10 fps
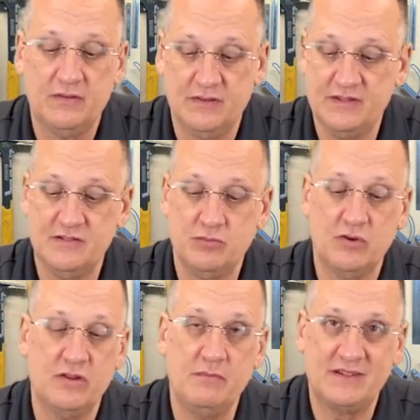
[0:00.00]
this is where
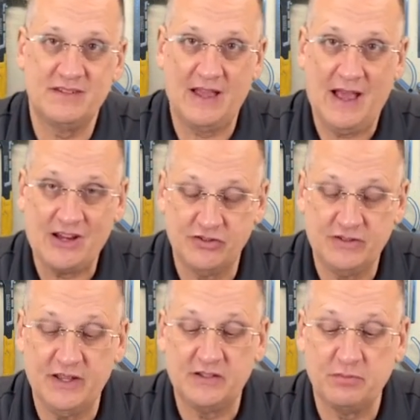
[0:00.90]
the mixing actually
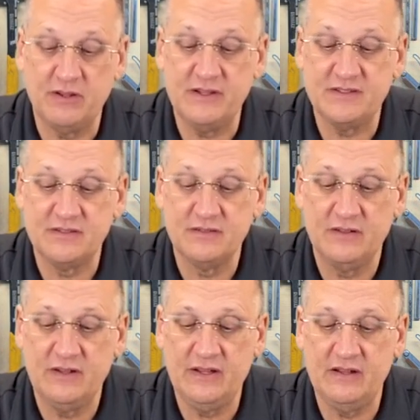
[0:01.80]
takes place,
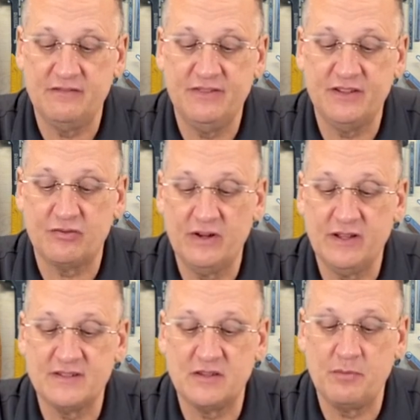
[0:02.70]
and it fits right
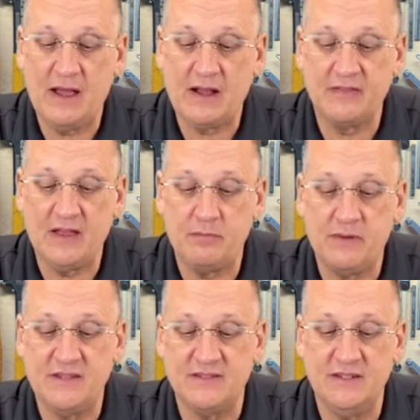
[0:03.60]
against the back of that
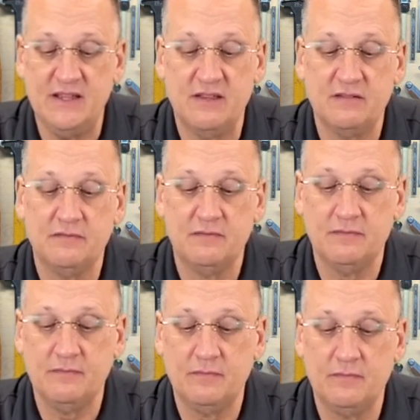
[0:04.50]
PCD,
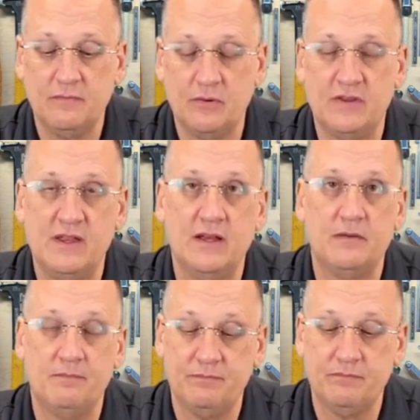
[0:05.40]
or
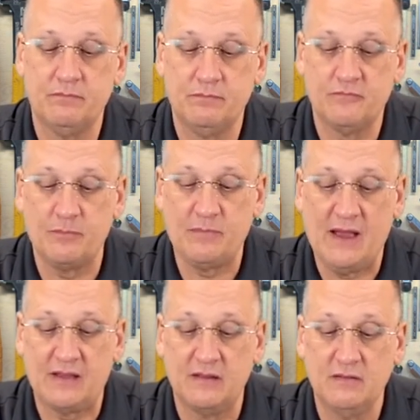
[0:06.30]
the front
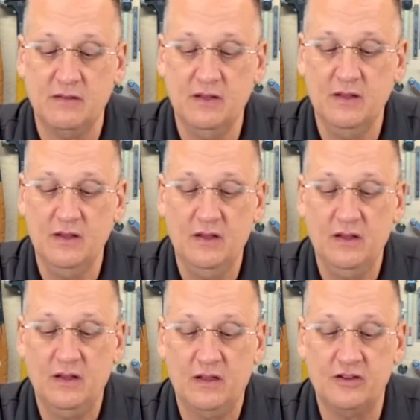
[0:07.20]
packing.
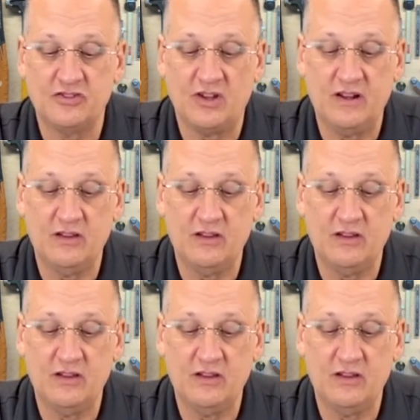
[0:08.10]
There's tiny